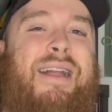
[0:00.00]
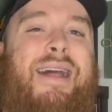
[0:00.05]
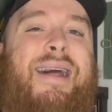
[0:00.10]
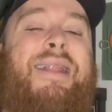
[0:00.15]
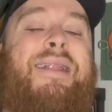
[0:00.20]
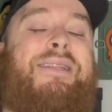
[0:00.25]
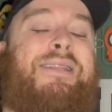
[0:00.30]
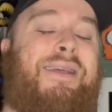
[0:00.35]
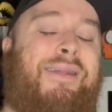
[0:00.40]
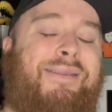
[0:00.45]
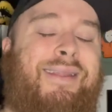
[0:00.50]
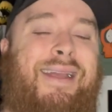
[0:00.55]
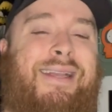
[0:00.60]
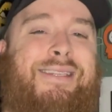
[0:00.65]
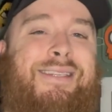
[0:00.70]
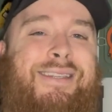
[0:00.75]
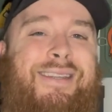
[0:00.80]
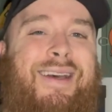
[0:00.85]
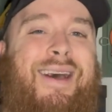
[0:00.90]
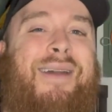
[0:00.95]
And until
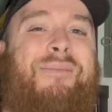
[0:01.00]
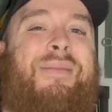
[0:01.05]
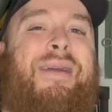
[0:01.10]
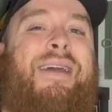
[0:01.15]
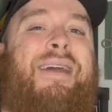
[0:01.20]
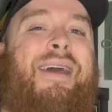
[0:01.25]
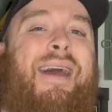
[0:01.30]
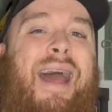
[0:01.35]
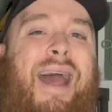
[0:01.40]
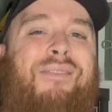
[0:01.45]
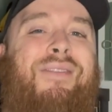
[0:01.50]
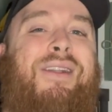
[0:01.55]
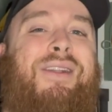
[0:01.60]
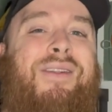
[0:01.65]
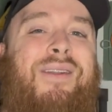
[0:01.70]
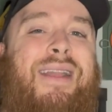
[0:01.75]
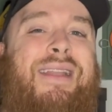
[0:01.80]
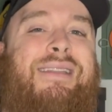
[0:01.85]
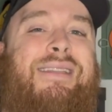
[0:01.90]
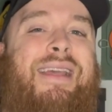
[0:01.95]
next time, have a
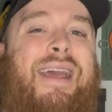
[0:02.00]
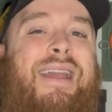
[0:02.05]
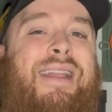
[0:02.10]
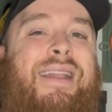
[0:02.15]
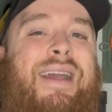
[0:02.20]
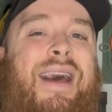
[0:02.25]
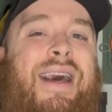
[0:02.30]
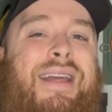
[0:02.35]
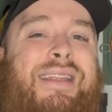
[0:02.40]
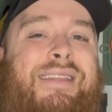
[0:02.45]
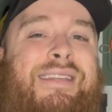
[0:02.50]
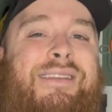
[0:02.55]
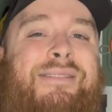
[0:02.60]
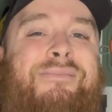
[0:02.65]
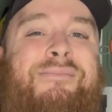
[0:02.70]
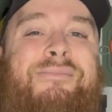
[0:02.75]
great day, guys.